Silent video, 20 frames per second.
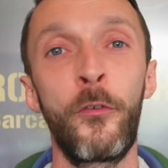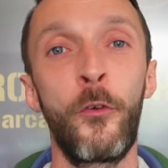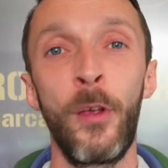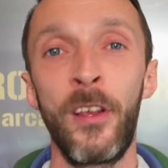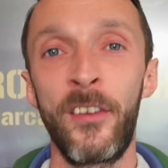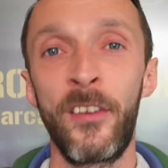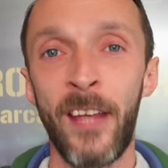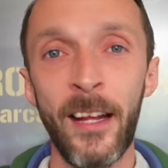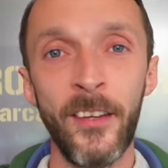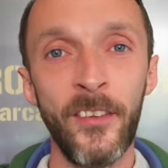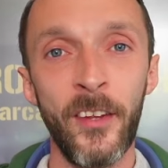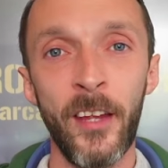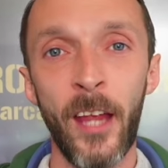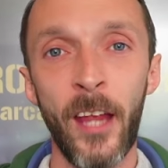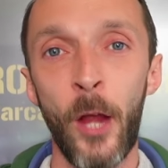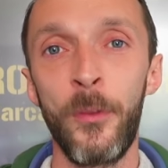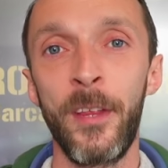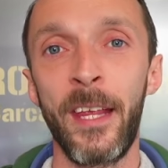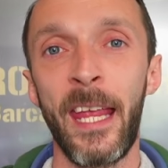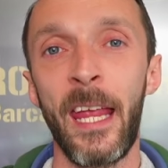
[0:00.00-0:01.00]
through exactly
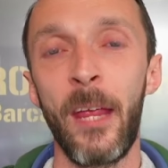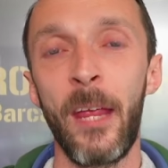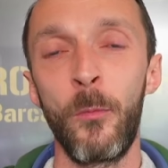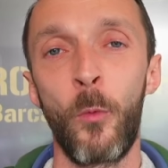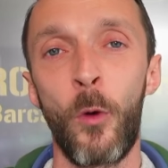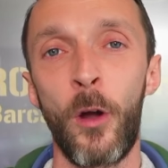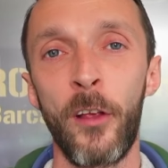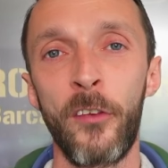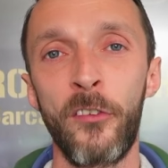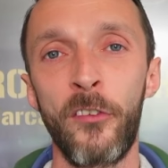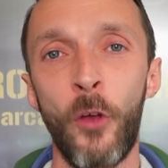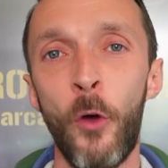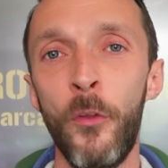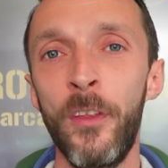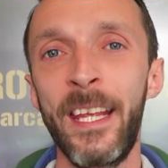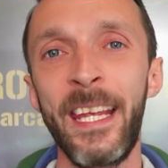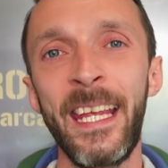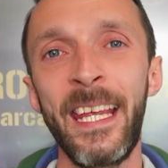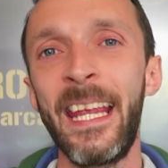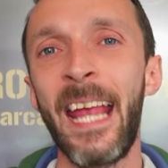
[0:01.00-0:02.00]
how the game works, all
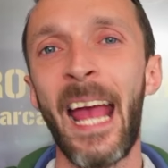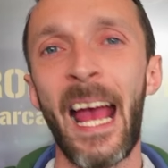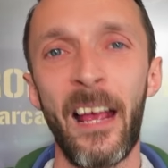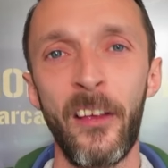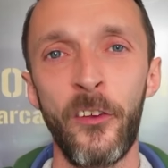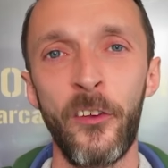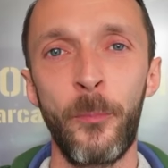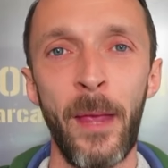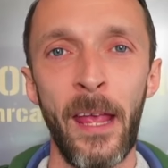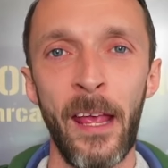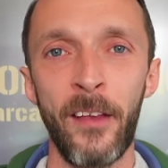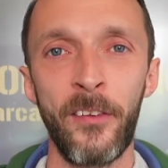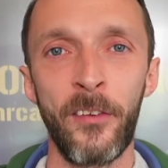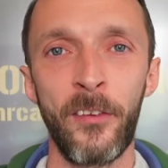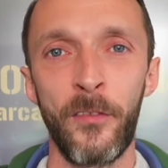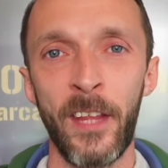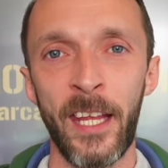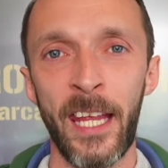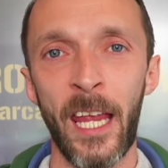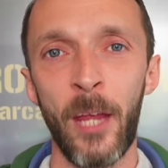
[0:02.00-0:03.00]
the key aspects
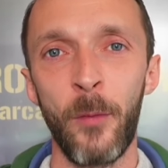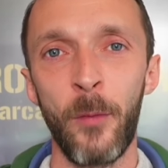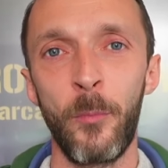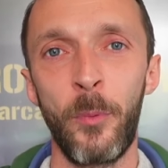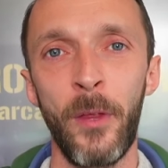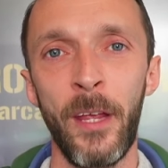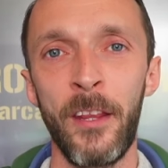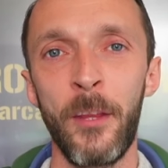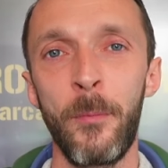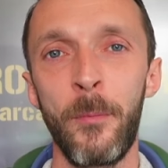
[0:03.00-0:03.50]
of the gameplay,